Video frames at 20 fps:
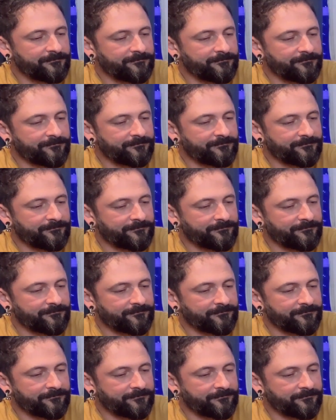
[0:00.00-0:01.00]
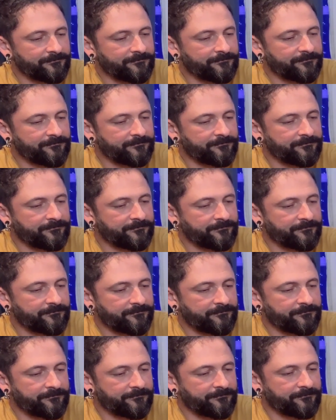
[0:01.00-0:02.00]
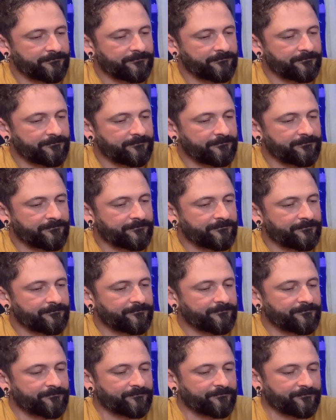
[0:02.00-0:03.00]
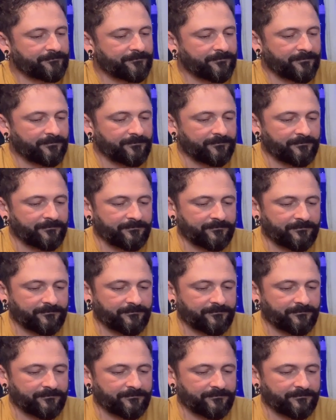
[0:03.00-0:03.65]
The person shown says nothing.